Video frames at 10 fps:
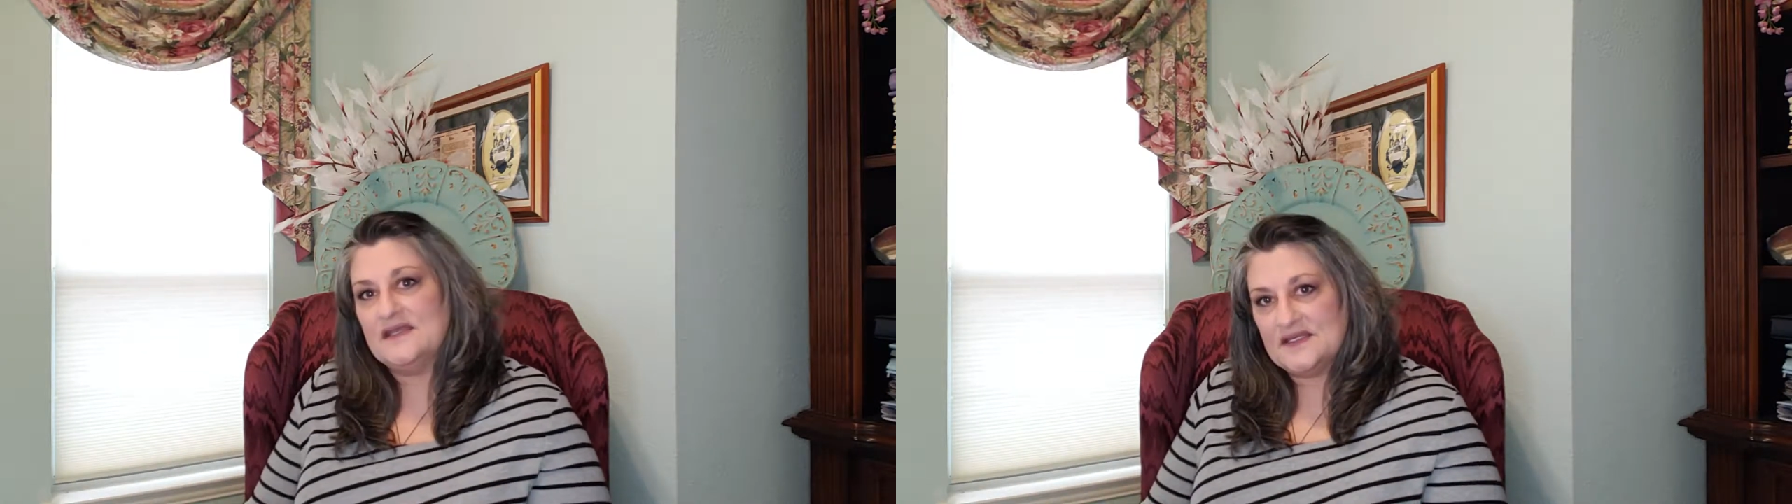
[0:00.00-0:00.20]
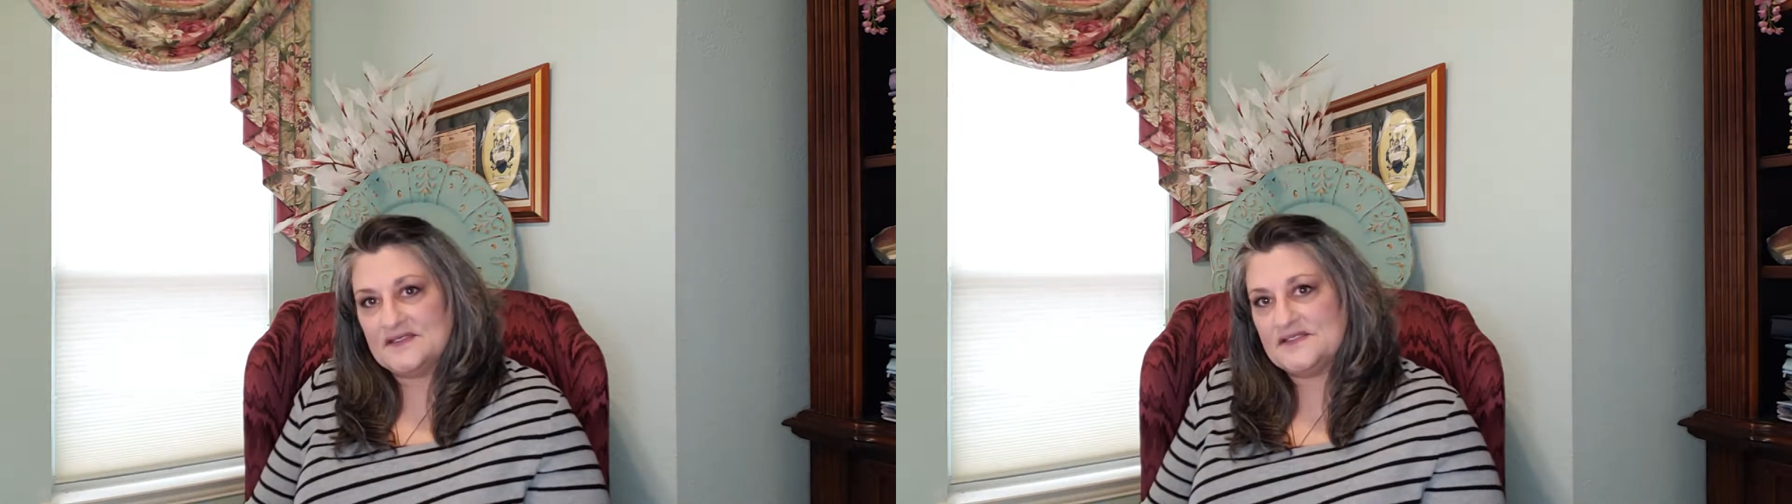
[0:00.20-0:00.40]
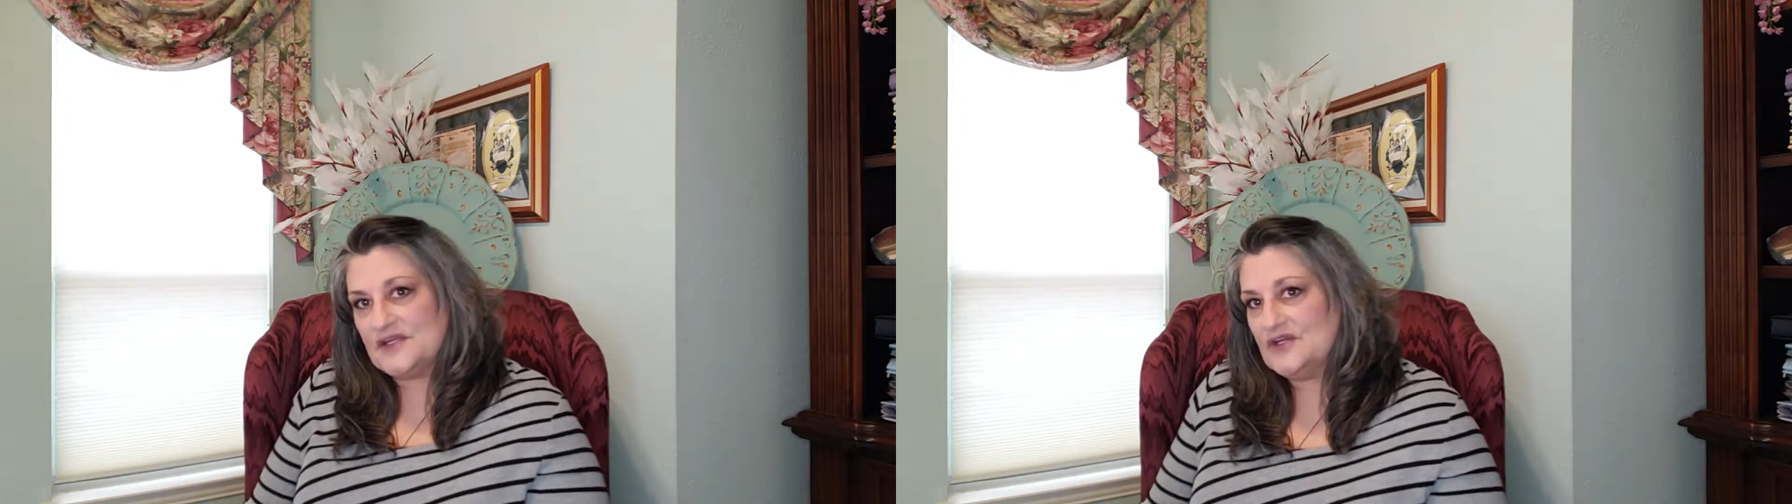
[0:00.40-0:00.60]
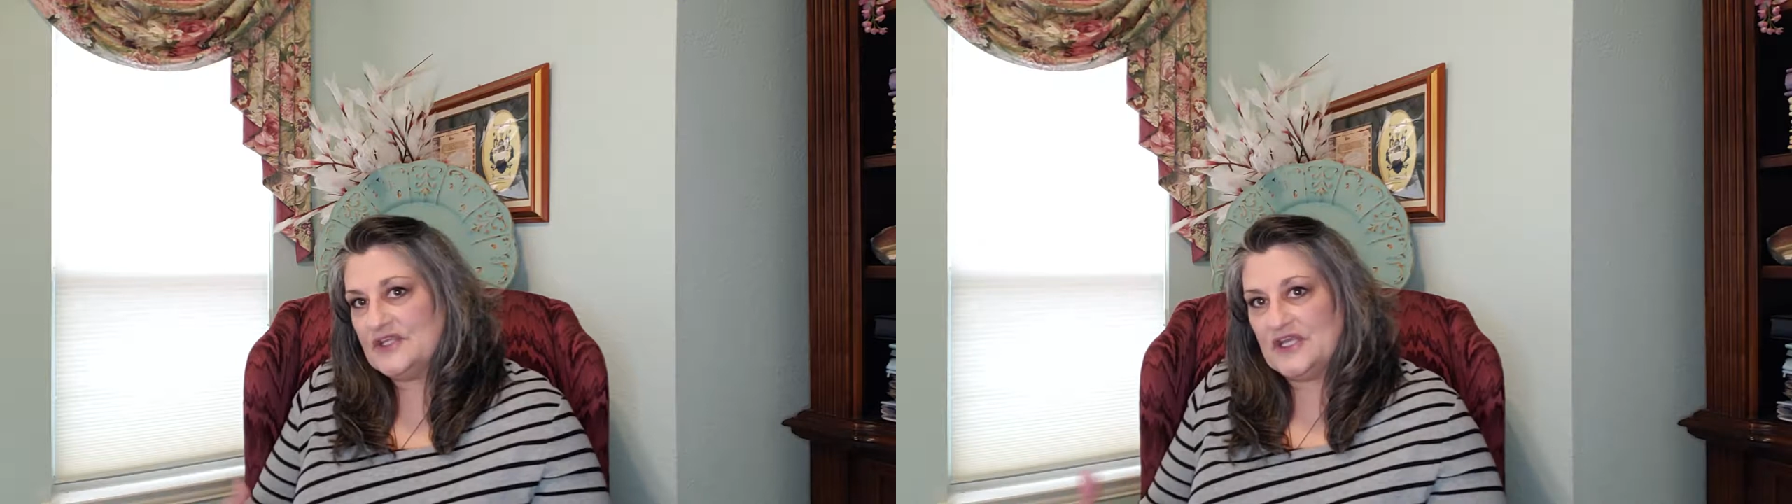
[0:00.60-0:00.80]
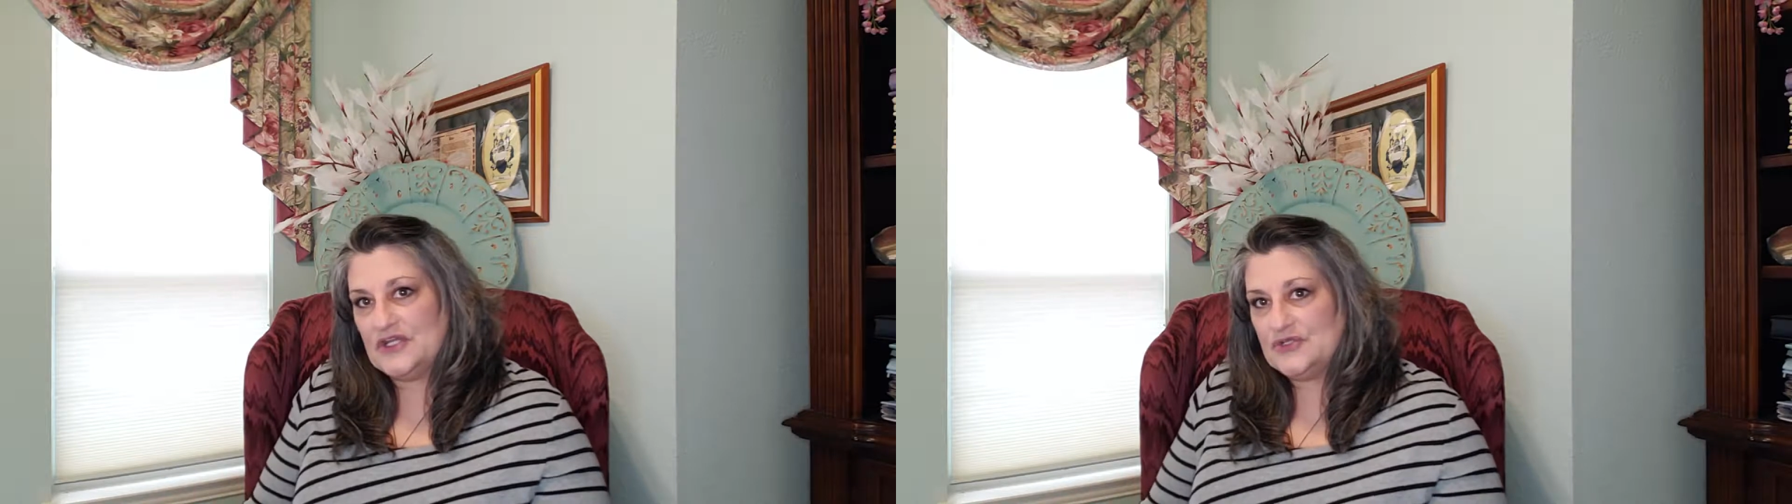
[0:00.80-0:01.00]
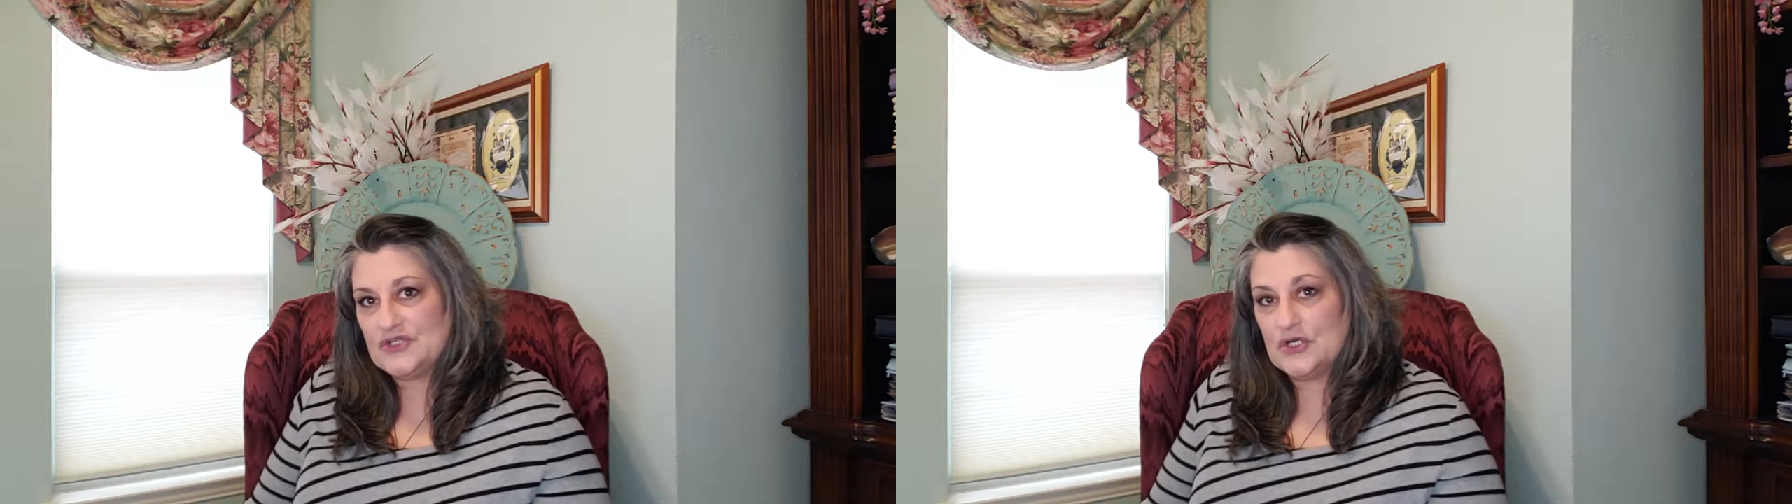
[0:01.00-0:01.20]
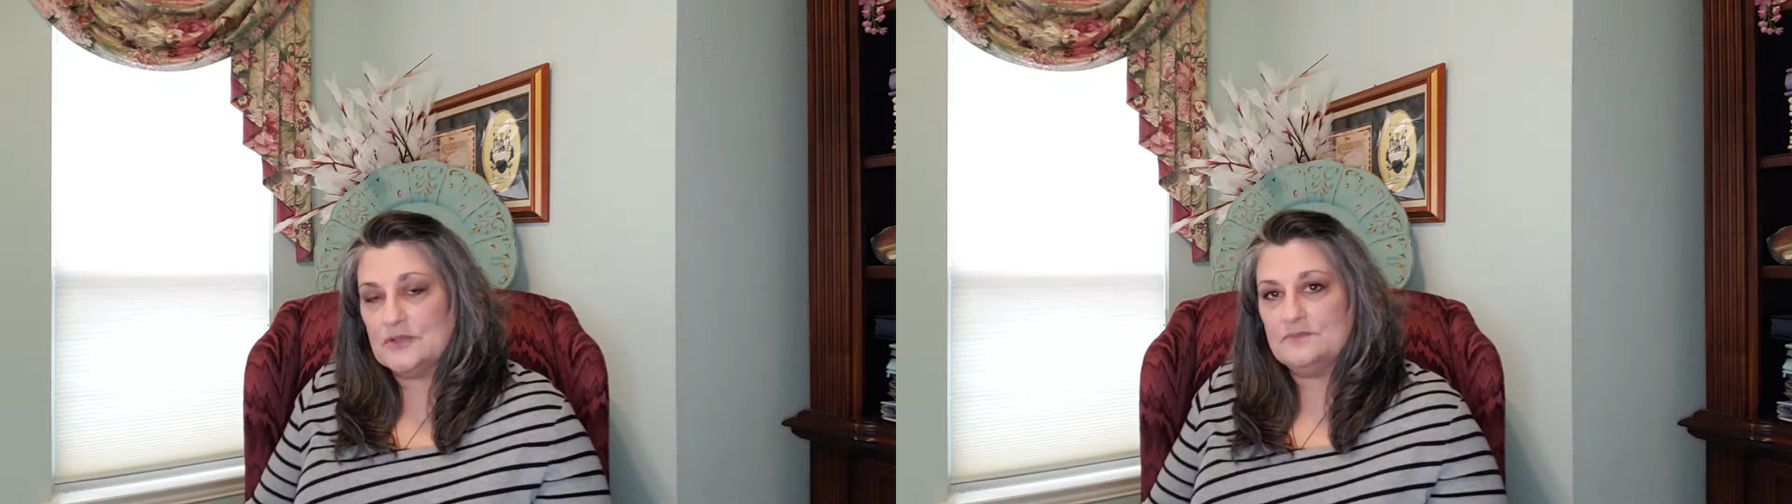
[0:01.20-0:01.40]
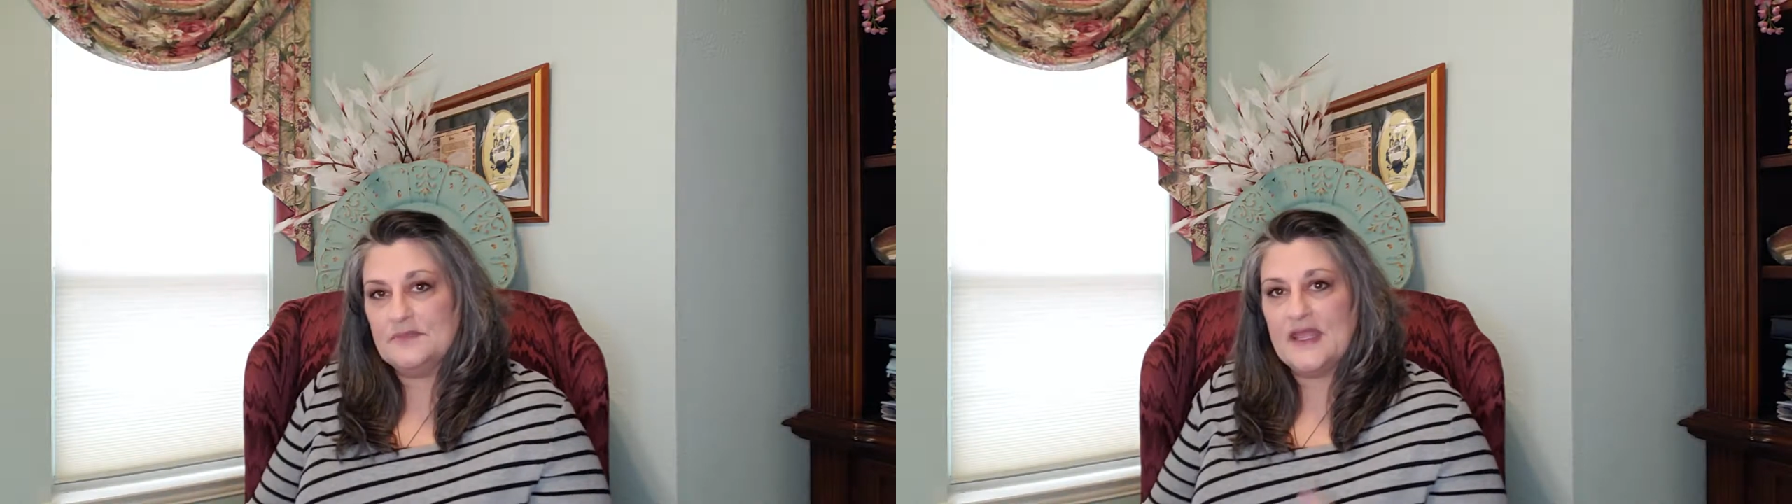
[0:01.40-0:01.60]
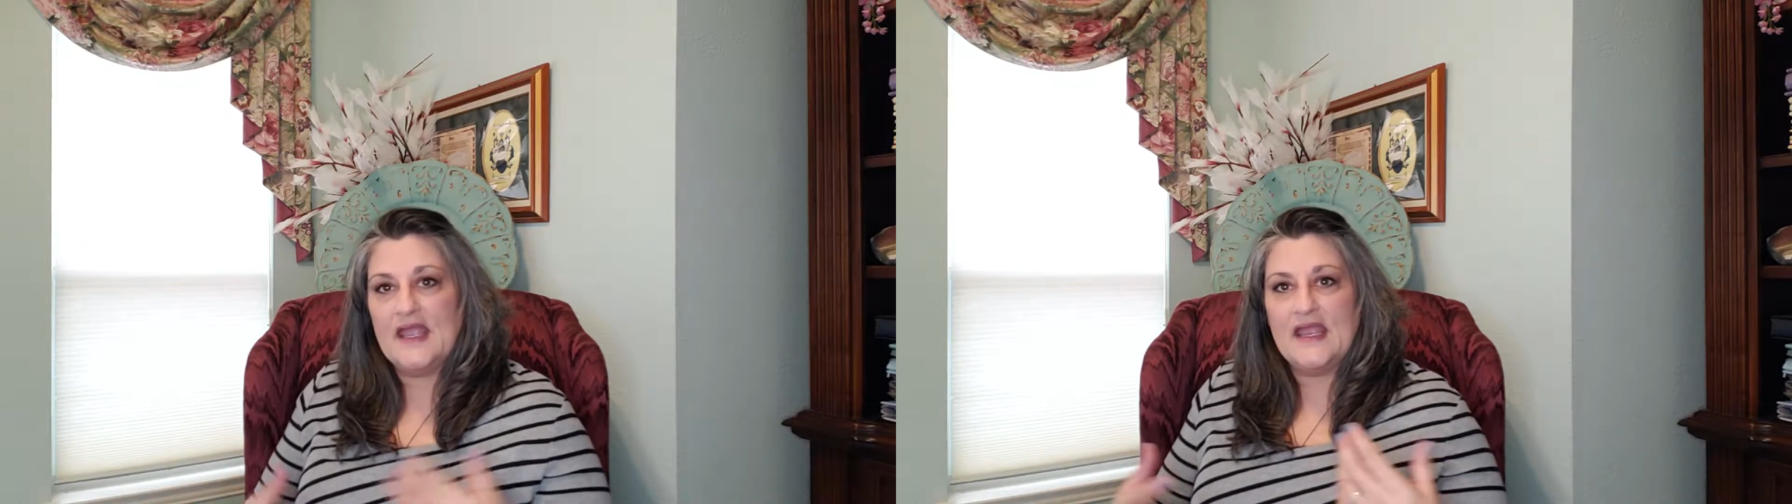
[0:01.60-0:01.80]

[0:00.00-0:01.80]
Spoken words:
necessarily a new term,